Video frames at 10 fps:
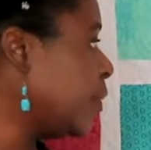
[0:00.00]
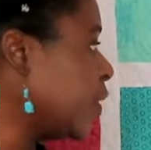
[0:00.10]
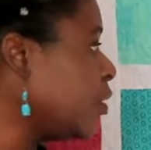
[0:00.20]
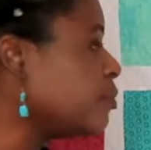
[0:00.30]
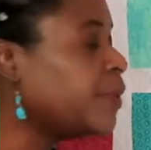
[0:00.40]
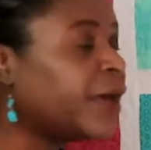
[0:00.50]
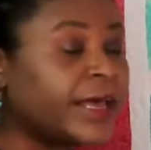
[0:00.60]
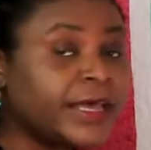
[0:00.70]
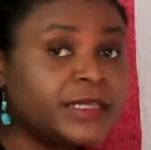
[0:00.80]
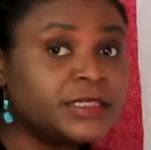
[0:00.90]

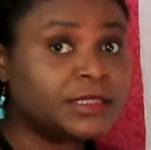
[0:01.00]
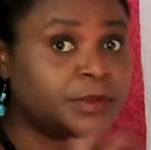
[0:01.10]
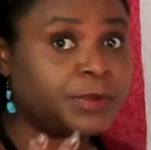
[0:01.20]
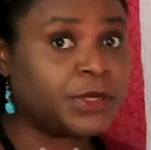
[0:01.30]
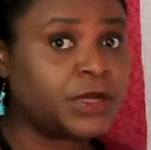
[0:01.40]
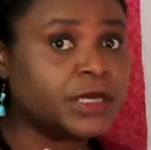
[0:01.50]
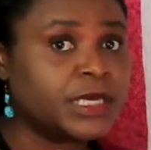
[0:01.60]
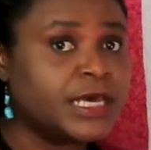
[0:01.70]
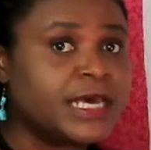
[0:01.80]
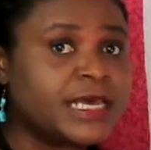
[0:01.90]
compiled the block
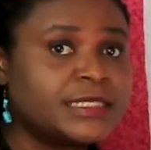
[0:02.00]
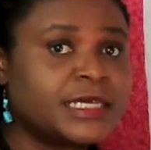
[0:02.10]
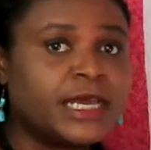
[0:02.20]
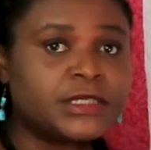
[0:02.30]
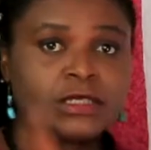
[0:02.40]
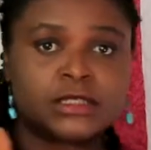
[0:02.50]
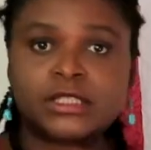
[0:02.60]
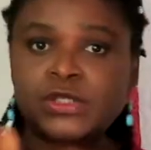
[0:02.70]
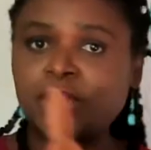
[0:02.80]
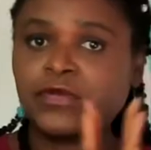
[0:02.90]
is that I took the
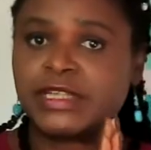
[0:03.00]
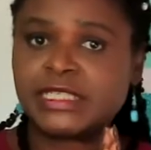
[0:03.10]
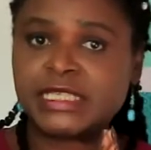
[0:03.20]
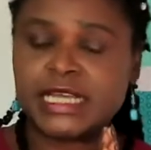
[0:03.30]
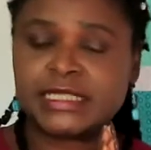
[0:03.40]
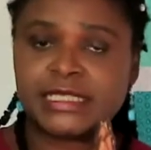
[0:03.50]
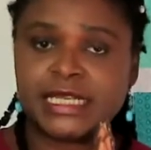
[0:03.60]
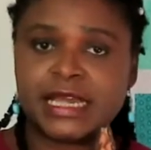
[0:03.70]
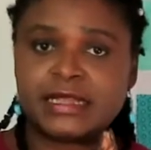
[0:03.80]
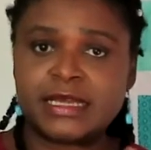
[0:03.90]
two front sides
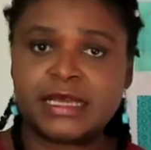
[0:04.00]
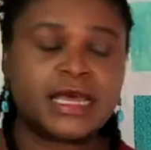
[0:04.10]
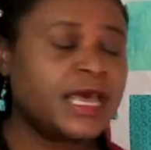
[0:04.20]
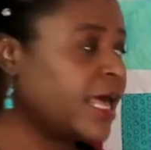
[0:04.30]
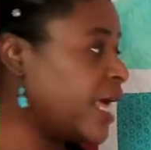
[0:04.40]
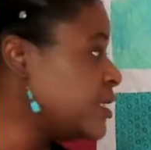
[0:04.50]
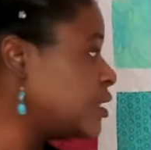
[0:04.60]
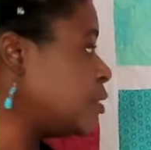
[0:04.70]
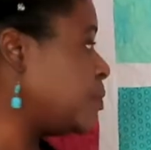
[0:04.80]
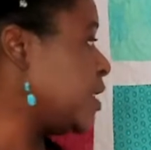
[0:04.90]
together and
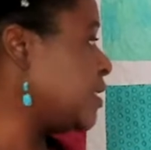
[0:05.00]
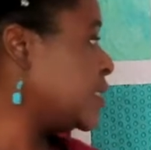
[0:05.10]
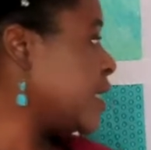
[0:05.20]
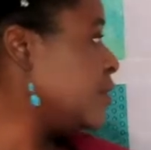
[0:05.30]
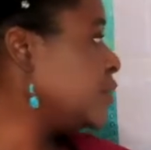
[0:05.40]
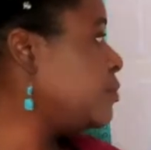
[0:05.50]
split it down the